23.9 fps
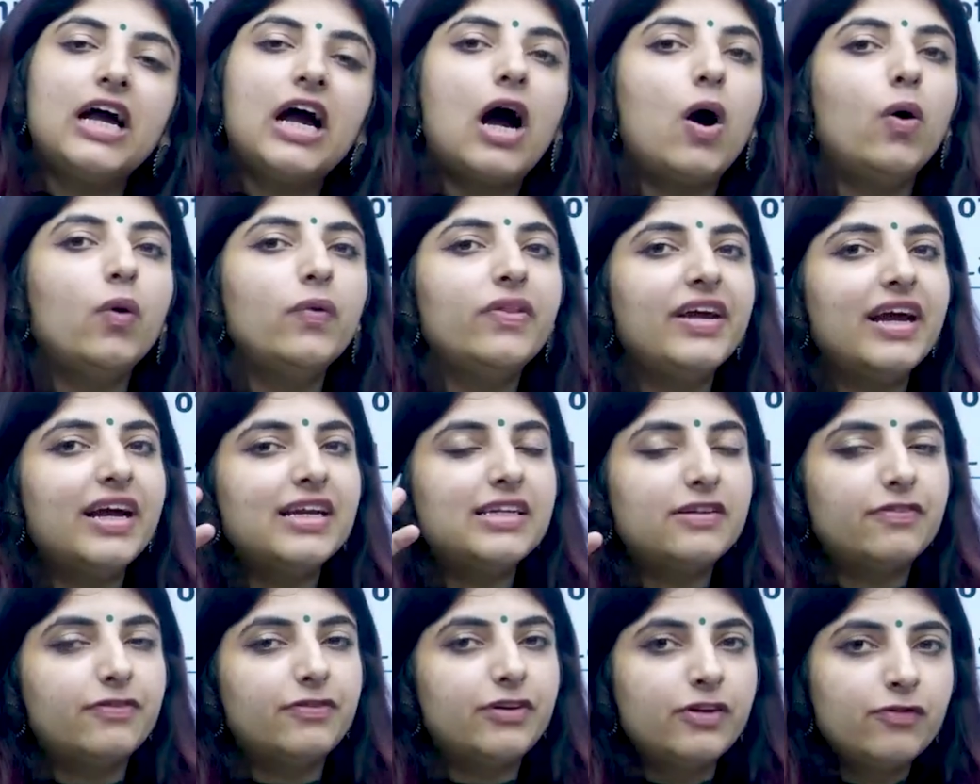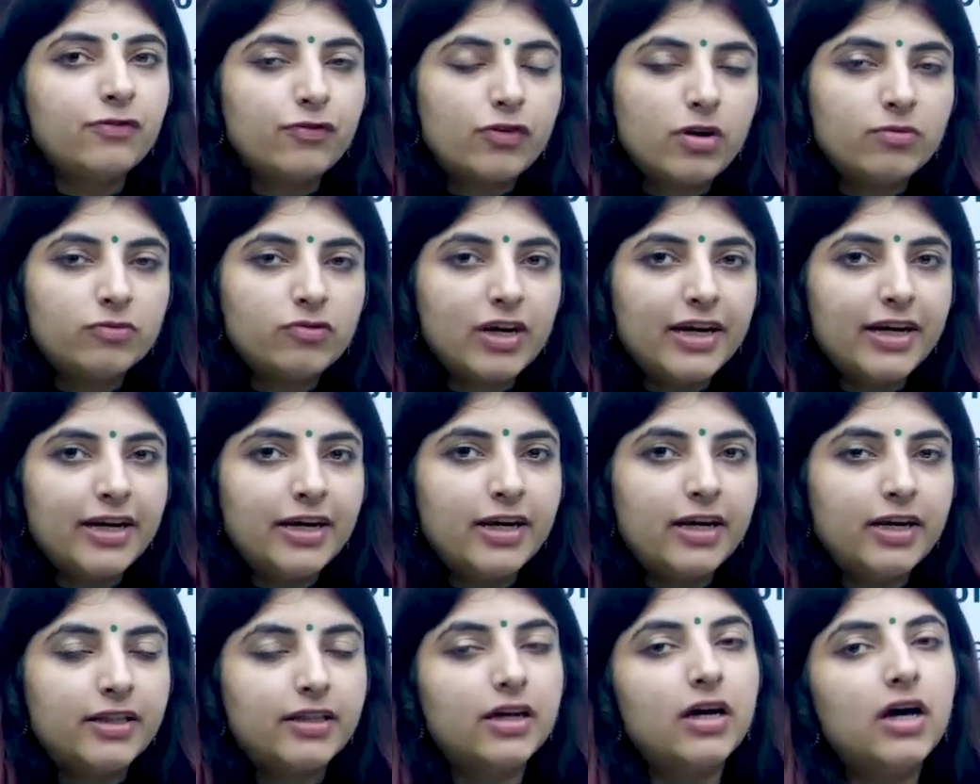how they are different from one
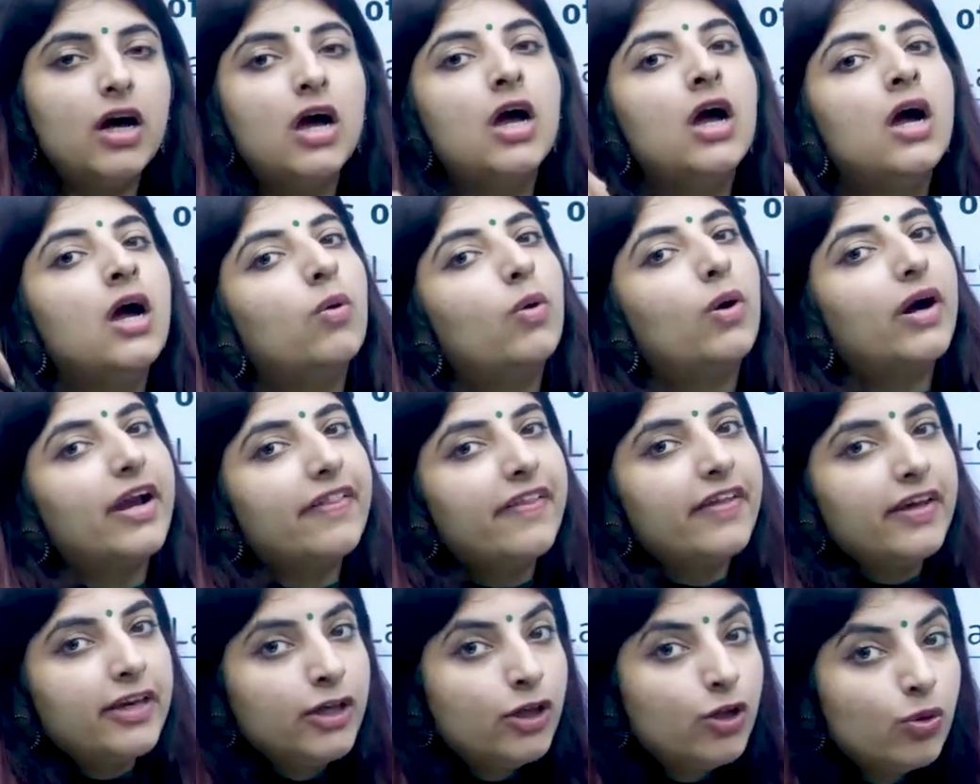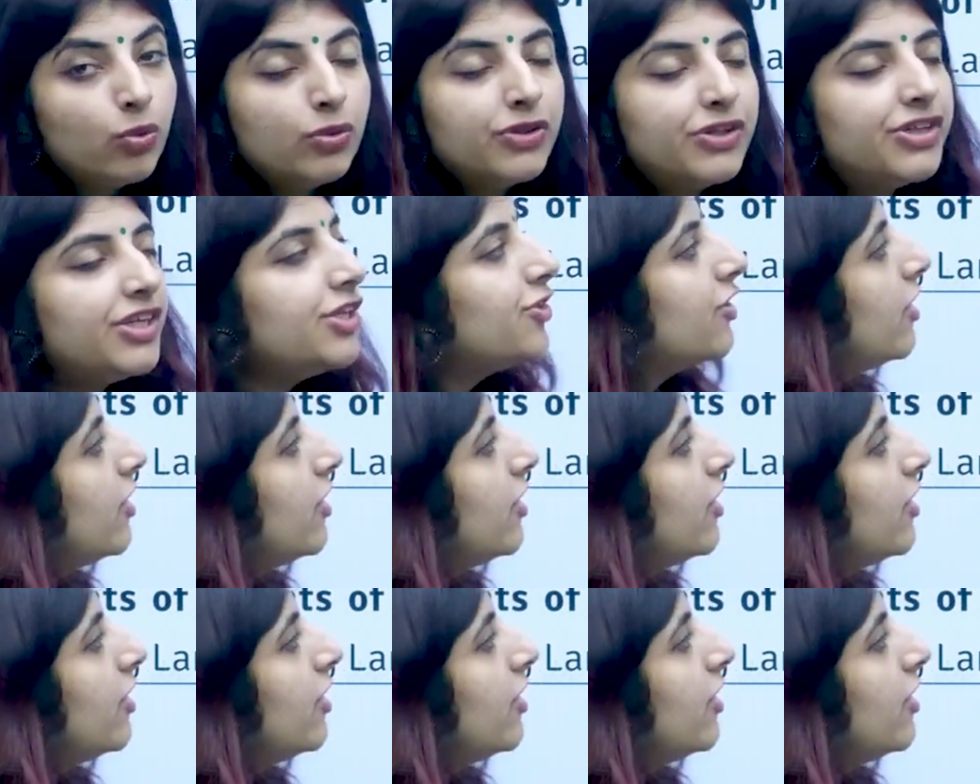another, what are the uses